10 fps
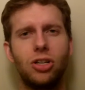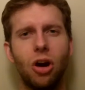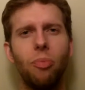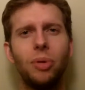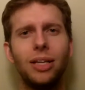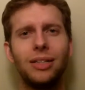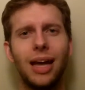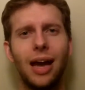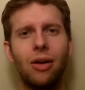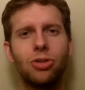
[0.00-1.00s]
gulping
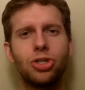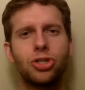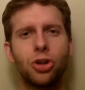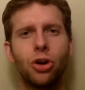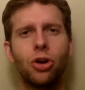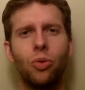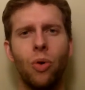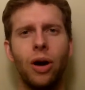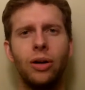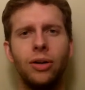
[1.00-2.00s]
down sugar
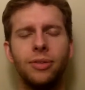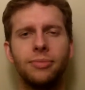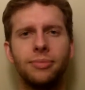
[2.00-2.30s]
water?